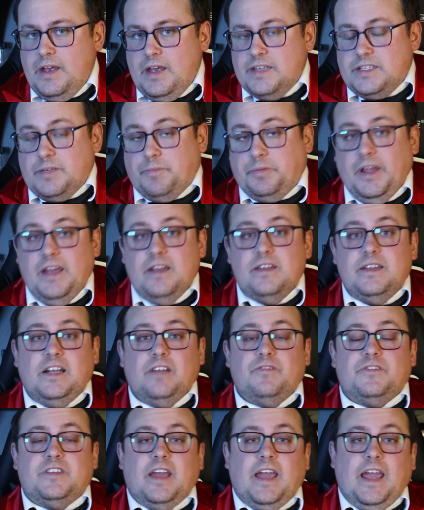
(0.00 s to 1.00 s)
is a plant
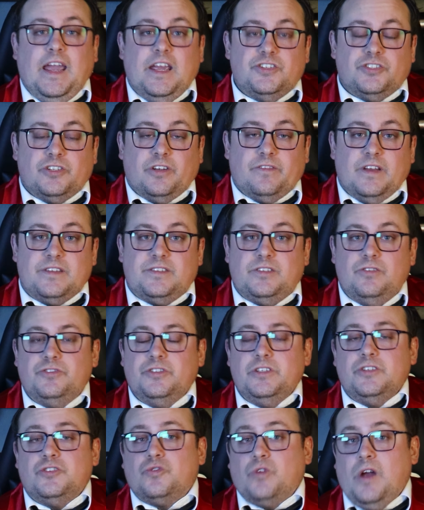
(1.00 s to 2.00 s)
native to Asia that's
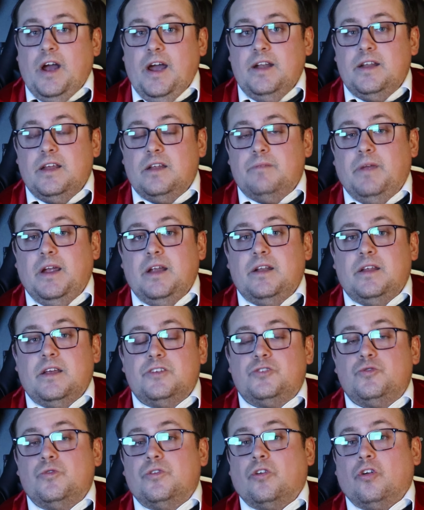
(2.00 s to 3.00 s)
usually dried and made
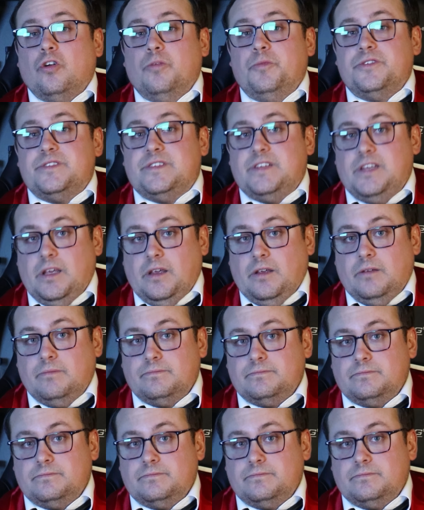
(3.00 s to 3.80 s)
into an herbal tea.